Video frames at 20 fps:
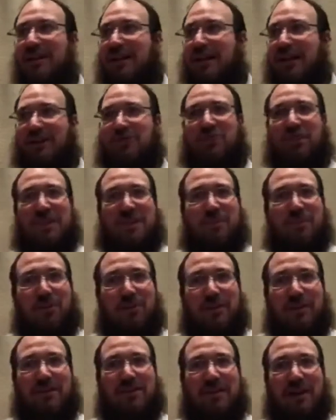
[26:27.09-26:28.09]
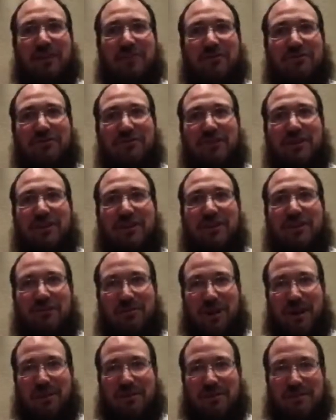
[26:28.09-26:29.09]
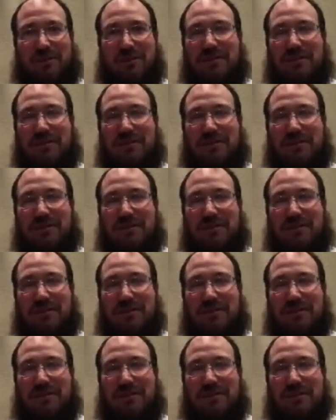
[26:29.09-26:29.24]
and transport itself, right?